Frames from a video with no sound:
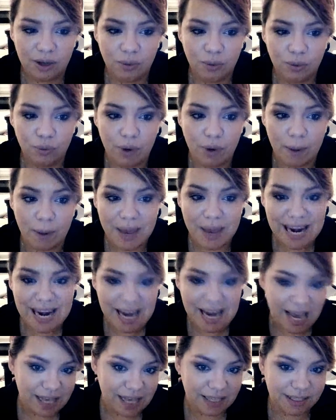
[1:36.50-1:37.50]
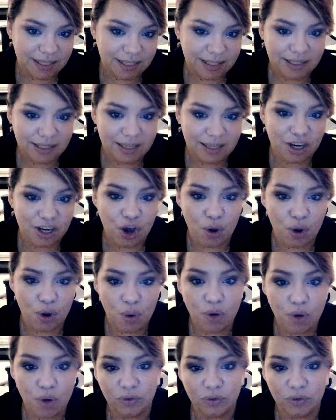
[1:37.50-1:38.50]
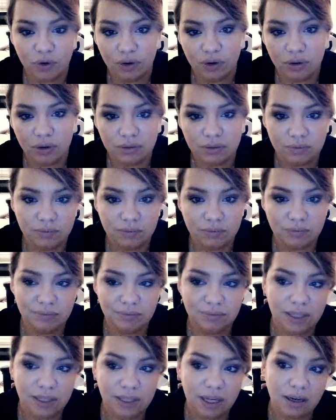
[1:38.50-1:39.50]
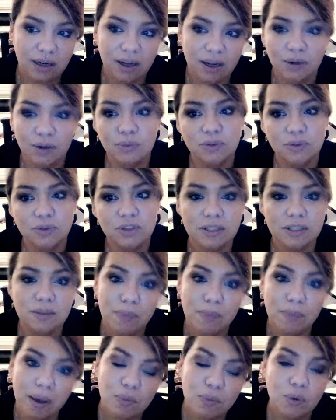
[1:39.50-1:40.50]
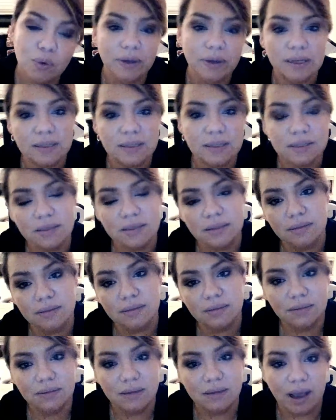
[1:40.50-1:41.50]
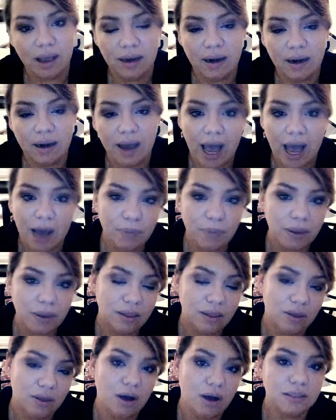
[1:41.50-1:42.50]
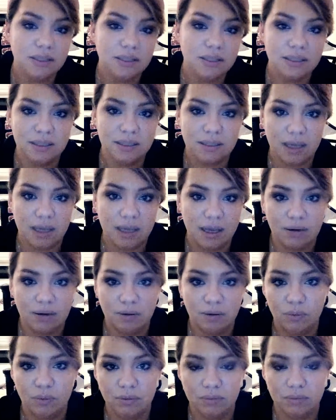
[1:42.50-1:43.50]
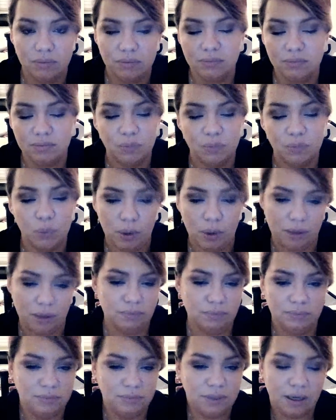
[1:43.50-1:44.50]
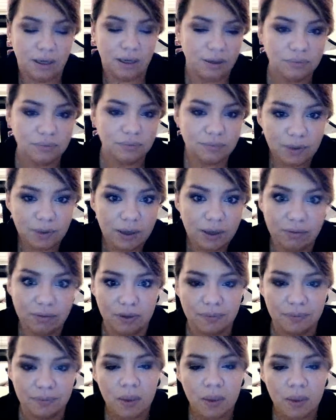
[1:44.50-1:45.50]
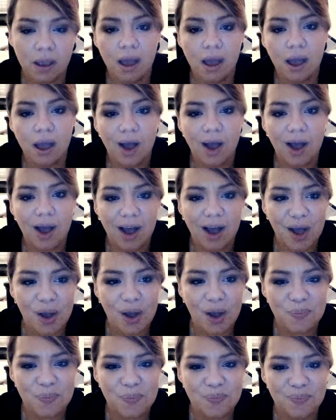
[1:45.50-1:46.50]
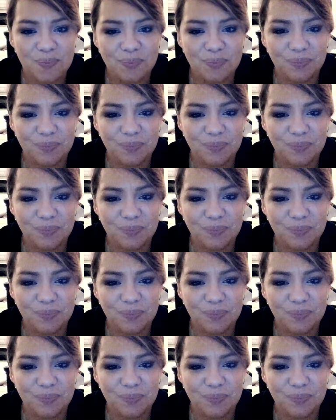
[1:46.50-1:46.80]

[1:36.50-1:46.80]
reminisce and go over, just memories and happy thoughts and what, whatever. Um,